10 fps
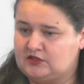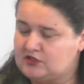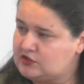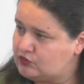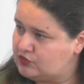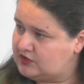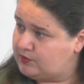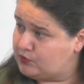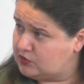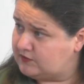they destroy the
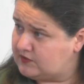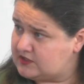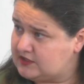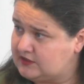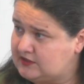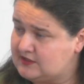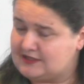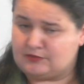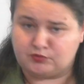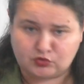port facilities,
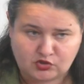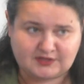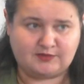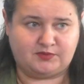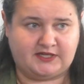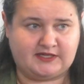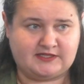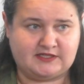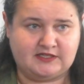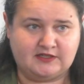they block the Black
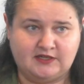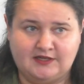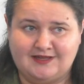Sea.